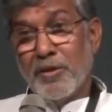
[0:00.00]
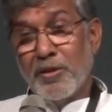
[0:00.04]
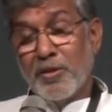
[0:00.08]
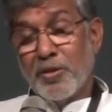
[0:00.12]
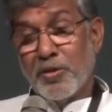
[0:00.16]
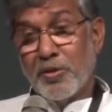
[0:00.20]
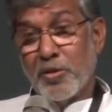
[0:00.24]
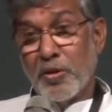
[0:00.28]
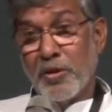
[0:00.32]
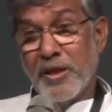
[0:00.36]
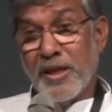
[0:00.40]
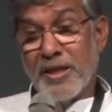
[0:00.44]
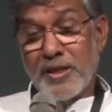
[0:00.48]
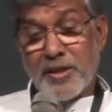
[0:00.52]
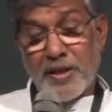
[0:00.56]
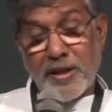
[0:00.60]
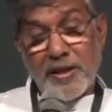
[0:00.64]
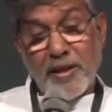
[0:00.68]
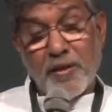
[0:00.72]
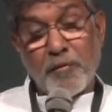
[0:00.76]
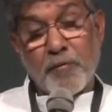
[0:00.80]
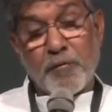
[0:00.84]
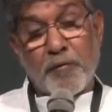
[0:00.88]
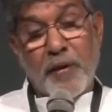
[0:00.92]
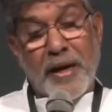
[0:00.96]
So instead
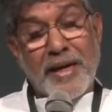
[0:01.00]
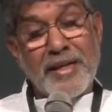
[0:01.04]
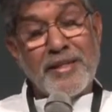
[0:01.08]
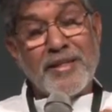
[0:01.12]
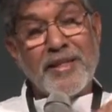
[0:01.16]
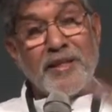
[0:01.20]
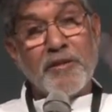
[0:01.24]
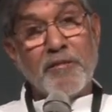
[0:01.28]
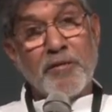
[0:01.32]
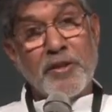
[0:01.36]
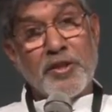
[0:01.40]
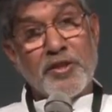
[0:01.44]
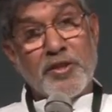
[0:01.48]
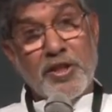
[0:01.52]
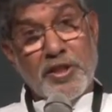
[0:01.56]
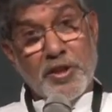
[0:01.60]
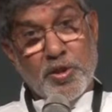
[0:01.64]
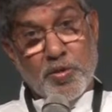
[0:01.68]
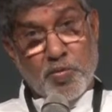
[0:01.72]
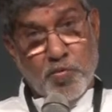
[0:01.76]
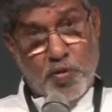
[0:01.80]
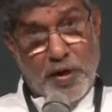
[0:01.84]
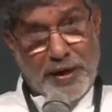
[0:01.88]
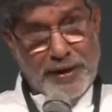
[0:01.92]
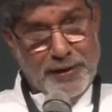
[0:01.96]
of fighting with
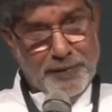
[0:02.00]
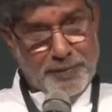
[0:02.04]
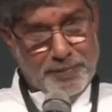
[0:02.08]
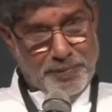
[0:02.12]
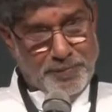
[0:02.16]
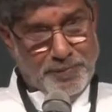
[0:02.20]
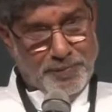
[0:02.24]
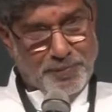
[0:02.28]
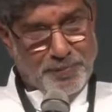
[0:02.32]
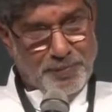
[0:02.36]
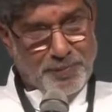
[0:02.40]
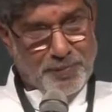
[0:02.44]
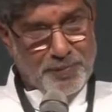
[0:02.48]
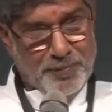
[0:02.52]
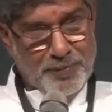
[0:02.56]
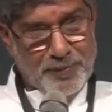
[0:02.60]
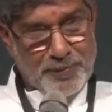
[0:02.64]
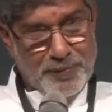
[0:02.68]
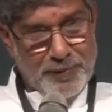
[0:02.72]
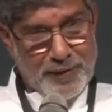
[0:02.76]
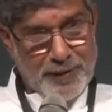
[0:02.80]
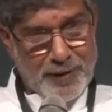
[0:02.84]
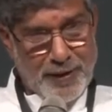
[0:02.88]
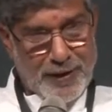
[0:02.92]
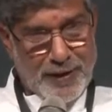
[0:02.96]
just one
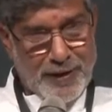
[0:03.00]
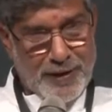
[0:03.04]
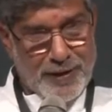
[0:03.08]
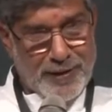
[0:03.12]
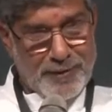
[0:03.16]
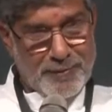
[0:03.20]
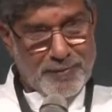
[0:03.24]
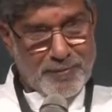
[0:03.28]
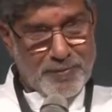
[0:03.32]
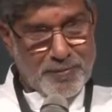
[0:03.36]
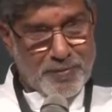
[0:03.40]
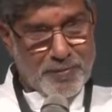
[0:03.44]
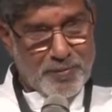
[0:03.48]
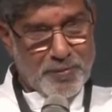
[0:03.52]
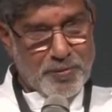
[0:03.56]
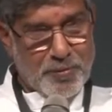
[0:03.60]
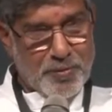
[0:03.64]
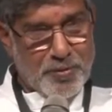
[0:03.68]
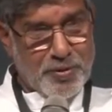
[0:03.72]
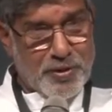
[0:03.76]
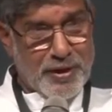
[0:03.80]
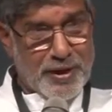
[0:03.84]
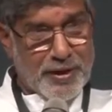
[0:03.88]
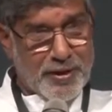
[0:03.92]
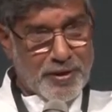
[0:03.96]

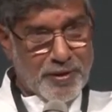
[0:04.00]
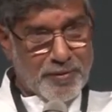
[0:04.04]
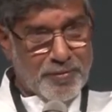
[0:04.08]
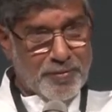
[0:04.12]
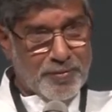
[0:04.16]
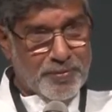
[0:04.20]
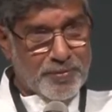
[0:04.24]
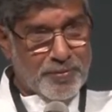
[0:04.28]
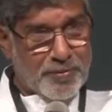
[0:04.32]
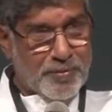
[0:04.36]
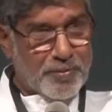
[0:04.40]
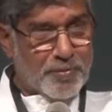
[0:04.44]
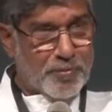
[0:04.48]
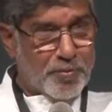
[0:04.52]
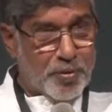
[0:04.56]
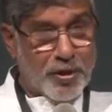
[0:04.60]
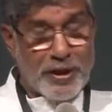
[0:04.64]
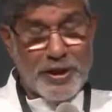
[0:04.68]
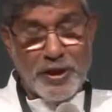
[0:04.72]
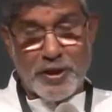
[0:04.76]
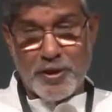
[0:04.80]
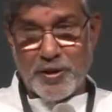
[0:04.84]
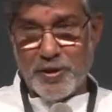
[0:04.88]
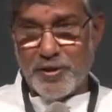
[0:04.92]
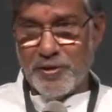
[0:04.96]
set of
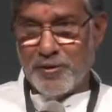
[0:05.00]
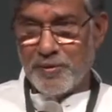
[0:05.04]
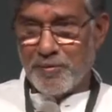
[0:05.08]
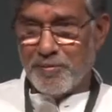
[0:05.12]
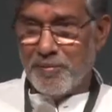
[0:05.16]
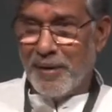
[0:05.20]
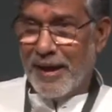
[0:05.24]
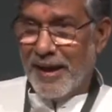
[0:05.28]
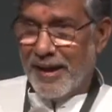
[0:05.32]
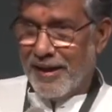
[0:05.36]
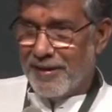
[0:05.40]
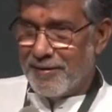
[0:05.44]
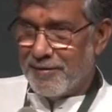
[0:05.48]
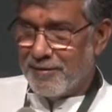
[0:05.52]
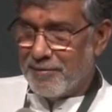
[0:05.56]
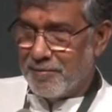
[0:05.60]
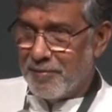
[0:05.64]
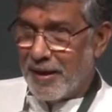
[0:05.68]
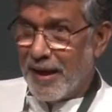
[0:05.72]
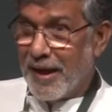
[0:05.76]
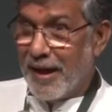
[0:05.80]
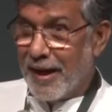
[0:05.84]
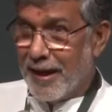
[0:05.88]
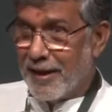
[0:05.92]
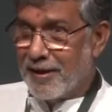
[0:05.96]
policemen,
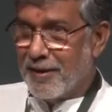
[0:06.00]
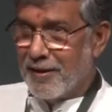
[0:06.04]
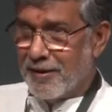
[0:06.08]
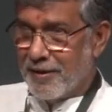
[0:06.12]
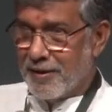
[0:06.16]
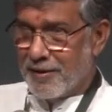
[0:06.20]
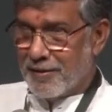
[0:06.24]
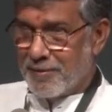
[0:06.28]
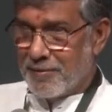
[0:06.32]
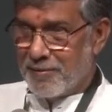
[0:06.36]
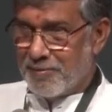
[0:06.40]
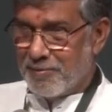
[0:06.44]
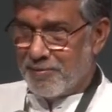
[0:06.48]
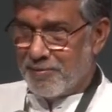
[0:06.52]
my anger